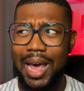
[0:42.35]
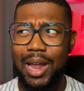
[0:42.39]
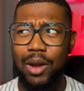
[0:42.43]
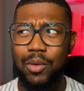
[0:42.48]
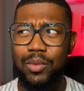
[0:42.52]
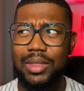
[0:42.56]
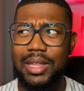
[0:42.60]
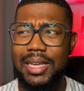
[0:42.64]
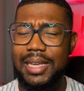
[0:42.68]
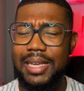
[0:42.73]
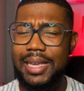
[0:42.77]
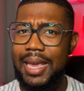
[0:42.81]
I
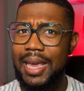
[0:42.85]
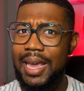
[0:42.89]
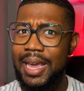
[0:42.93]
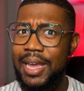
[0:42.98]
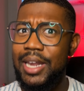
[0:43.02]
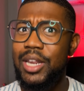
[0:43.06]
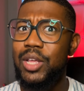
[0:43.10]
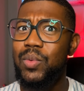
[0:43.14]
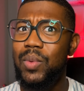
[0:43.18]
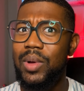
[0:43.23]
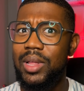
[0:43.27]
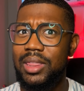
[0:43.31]
don't think
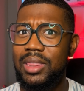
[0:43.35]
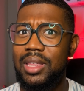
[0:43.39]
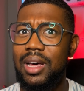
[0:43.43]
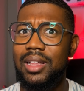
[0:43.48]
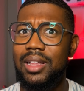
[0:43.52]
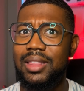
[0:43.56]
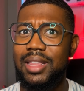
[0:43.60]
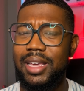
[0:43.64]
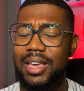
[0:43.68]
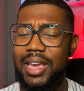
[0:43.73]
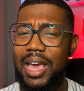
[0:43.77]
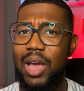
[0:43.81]
anyone
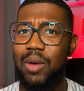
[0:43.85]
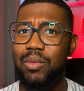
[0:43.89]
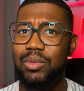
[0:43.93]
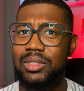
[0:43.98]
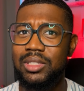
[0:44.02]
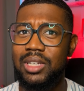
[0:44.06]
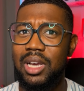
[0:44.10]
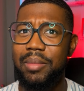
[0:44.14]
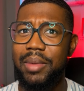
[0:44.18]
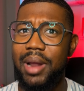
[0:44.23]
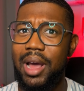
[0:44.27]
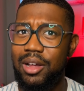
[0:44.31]
thought that game was
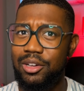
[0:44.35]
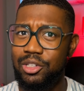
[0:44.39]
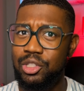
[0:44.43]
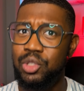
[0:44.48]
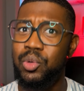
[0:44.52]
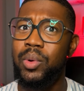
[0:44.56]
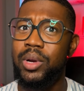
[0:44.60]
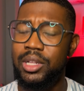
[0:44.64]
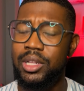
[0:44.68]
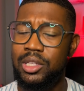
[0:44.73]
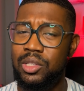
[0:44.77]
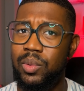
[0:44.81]
coming out in
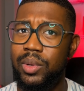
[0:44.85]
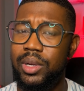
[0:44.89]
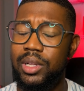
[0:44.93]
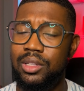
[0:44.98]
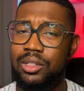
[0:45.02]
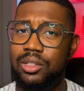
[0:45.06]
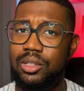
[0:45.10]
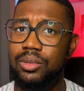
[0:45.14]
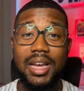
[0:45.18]
2022.